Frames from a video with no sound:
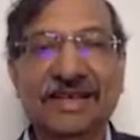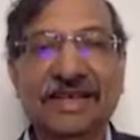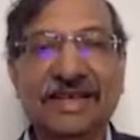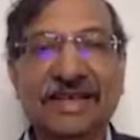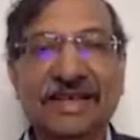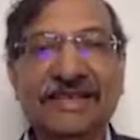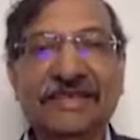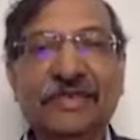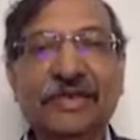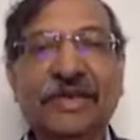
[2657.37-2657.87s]

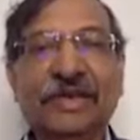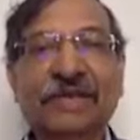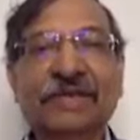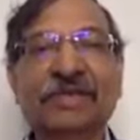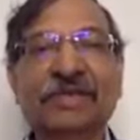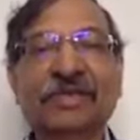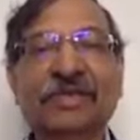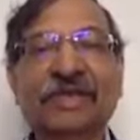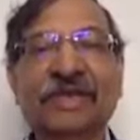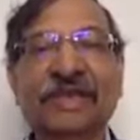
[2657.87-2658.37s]
it takes 12
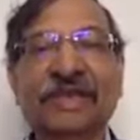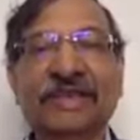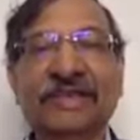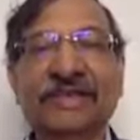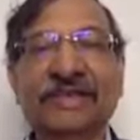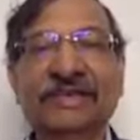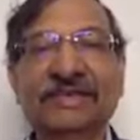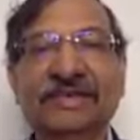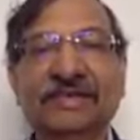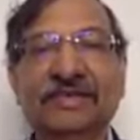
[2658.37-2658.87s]
months to
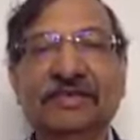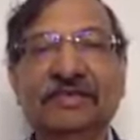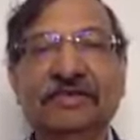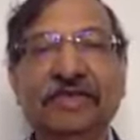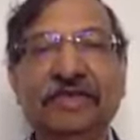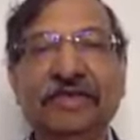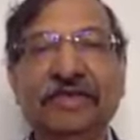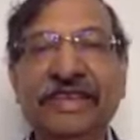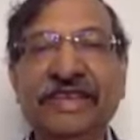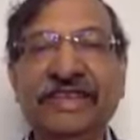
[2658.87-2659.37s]
write.
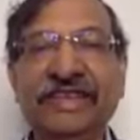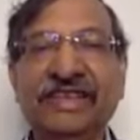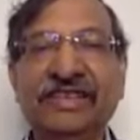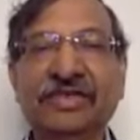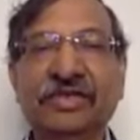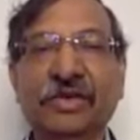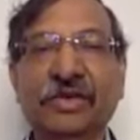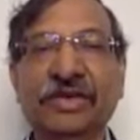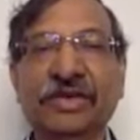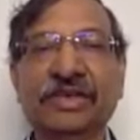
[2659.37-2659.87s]
Weaving
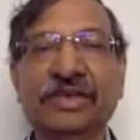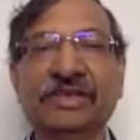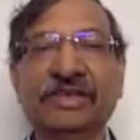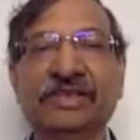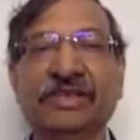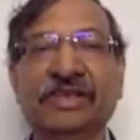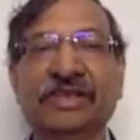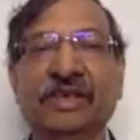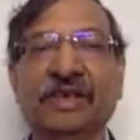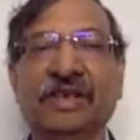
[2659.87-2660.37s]
the
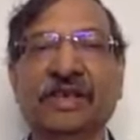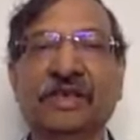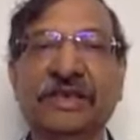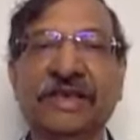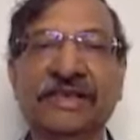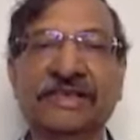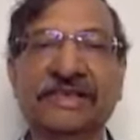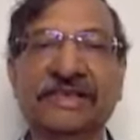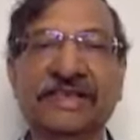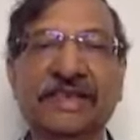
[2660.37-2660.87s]
story
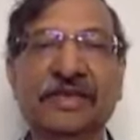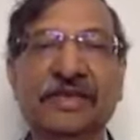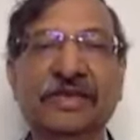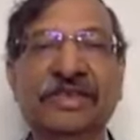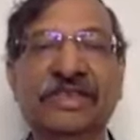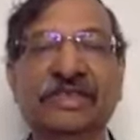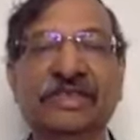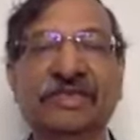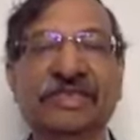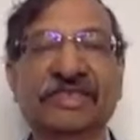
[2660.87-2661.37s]
also takes 3
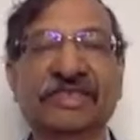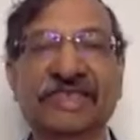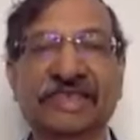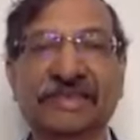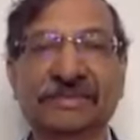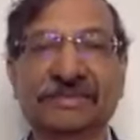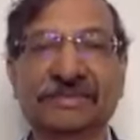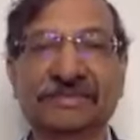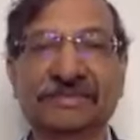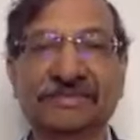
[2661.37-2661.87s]
to 6 months
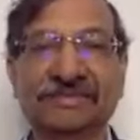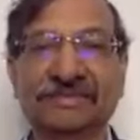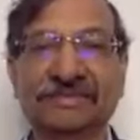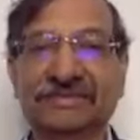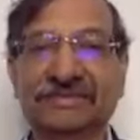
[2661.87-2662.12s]
time.